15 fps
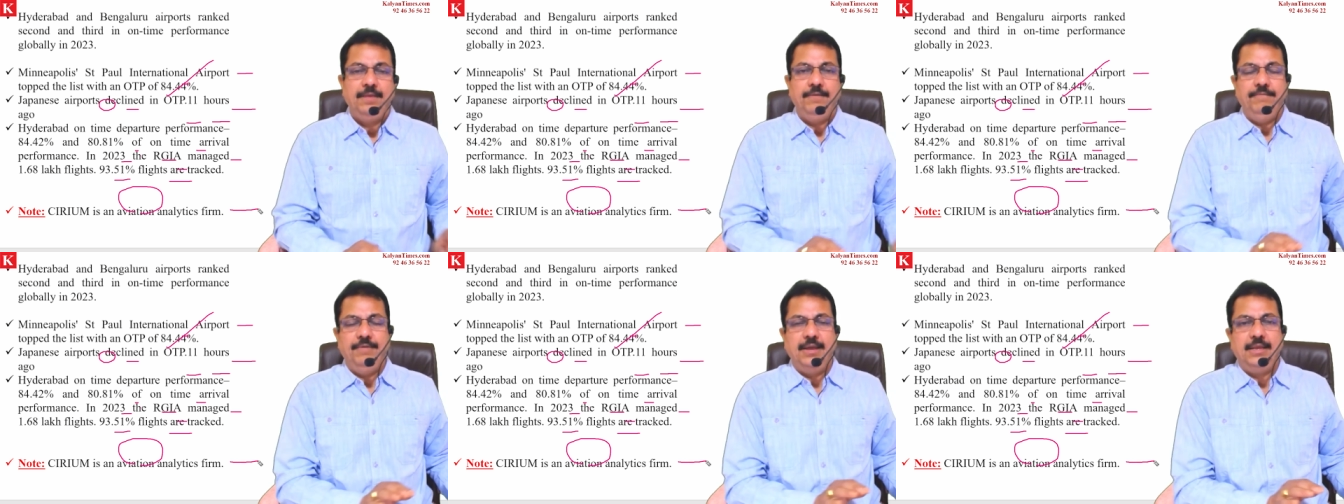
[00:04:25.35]

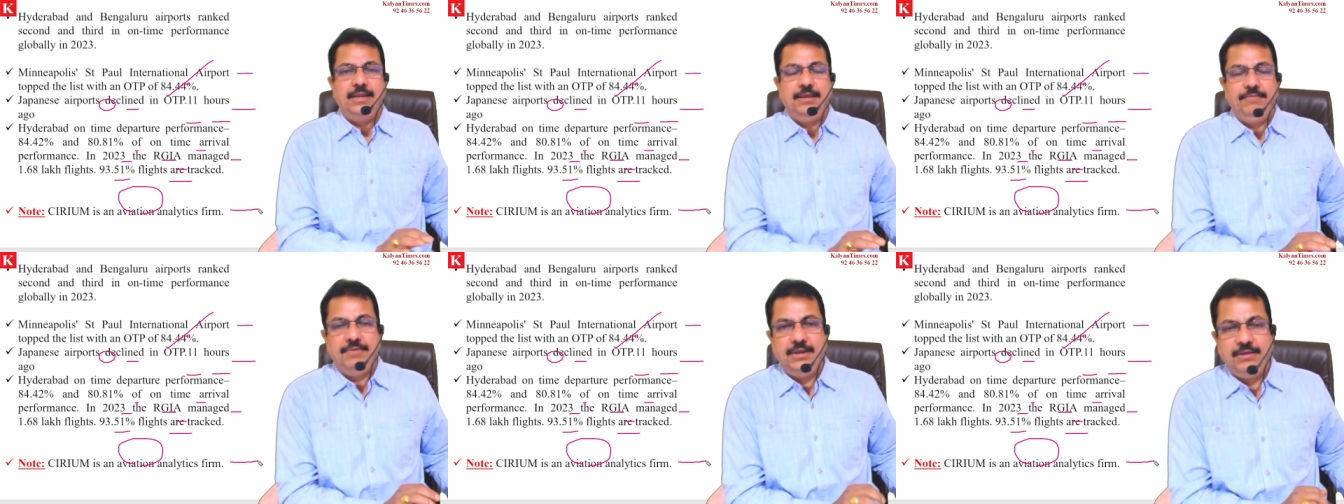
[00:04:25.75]
Very,
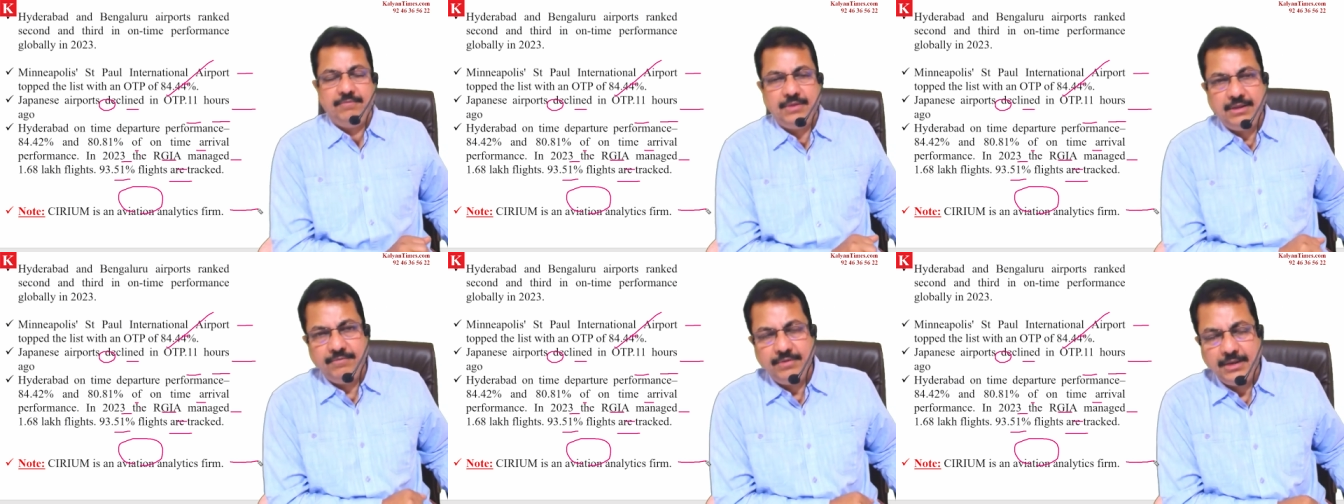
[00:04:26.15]
very,
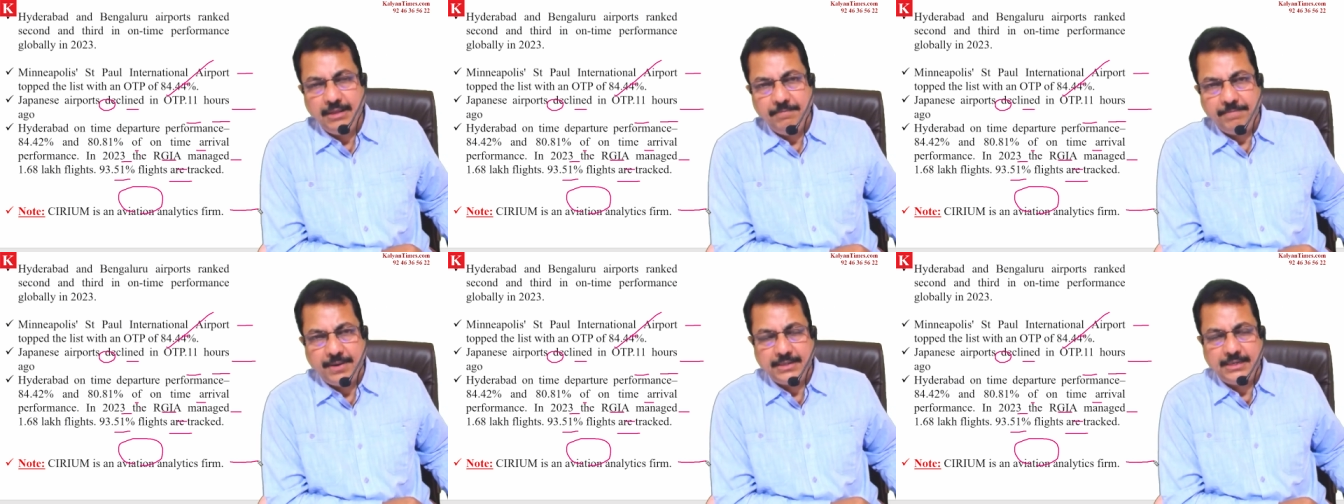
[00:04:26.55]
very, very
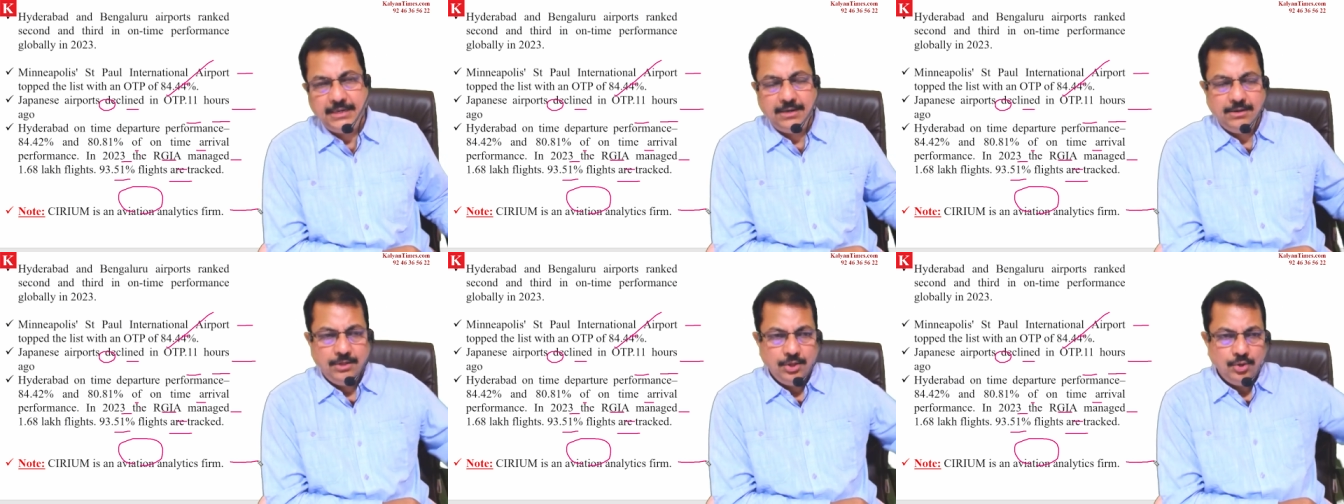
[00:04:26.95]
important,
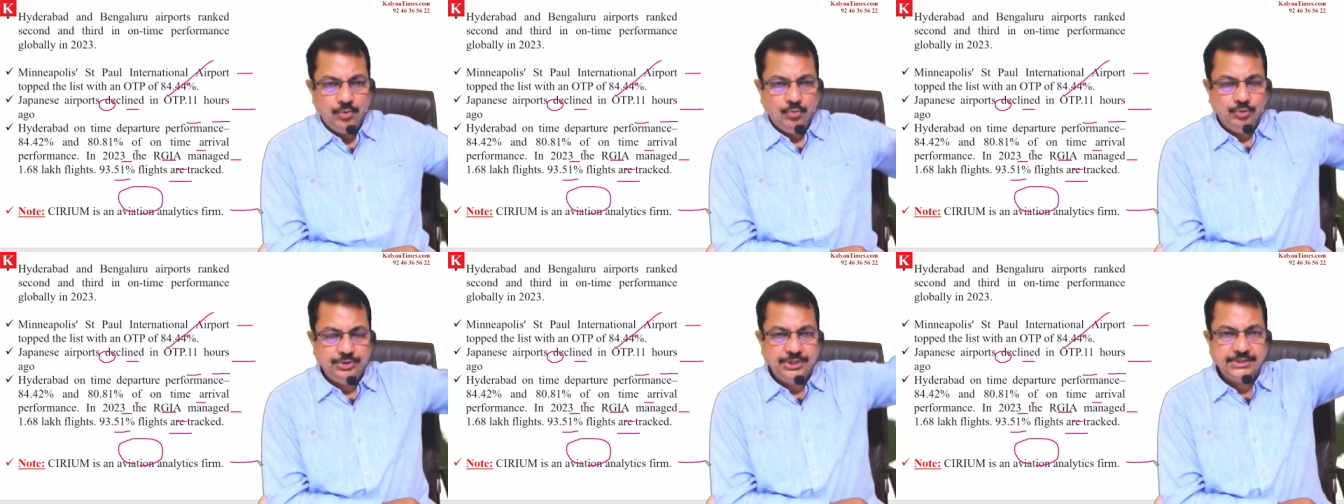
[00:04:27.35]

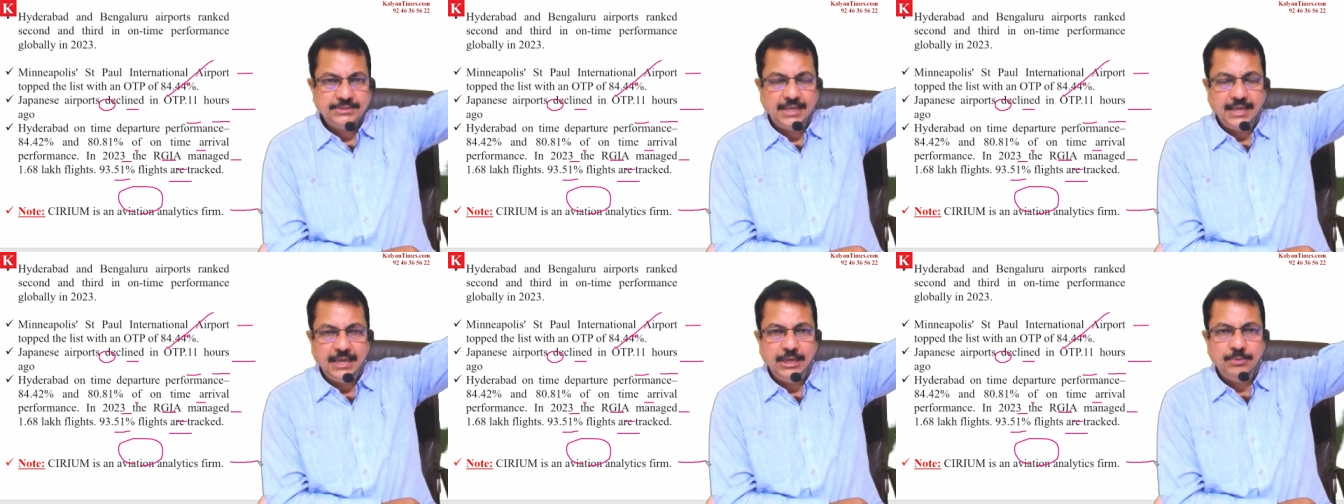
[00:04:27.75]
which is the
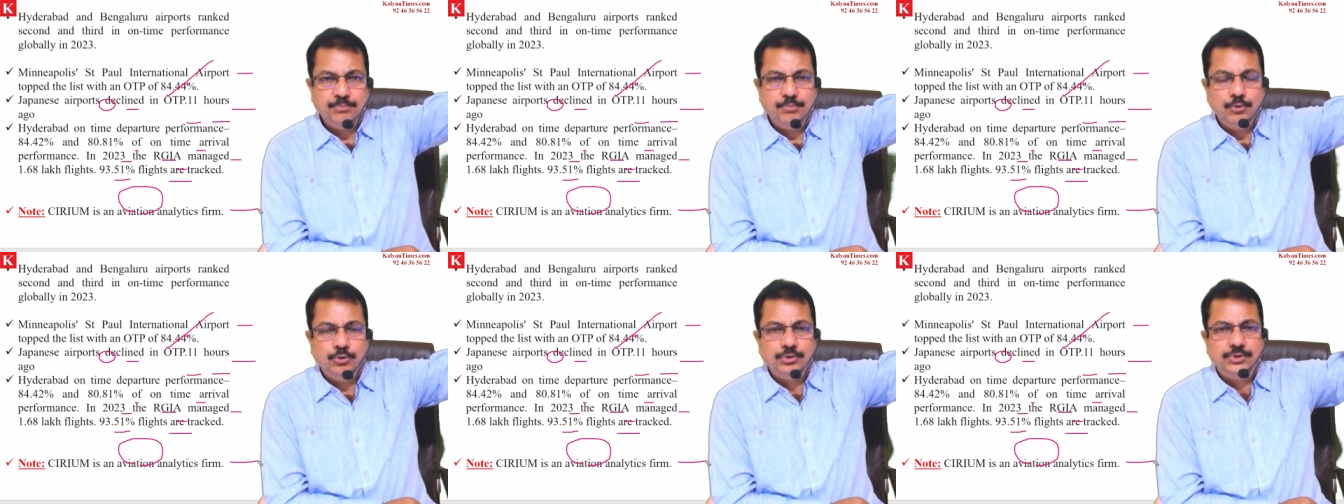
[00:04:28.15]

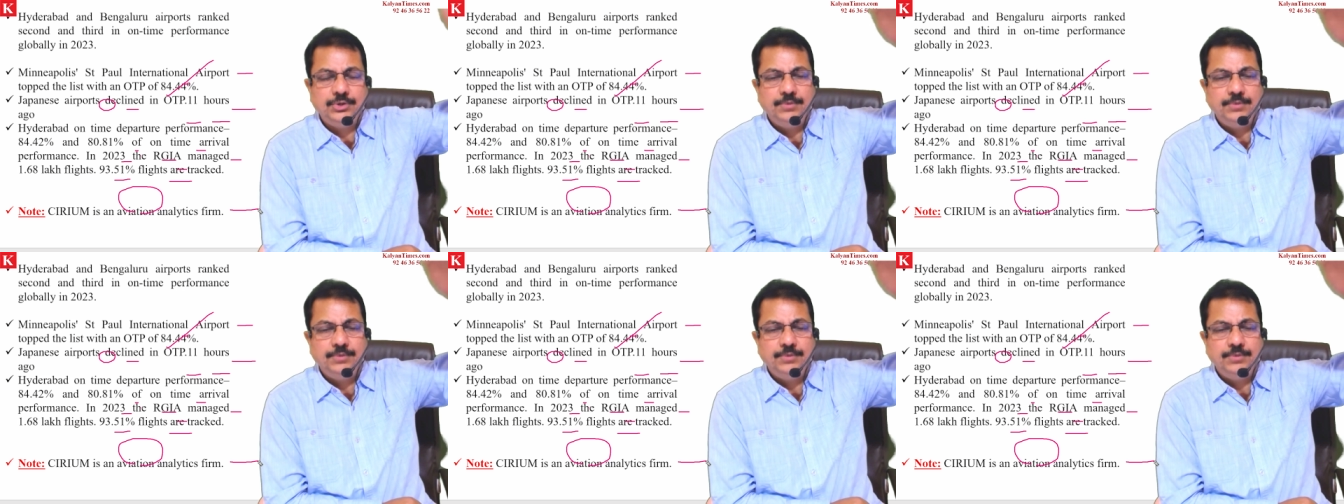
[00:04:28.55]
airport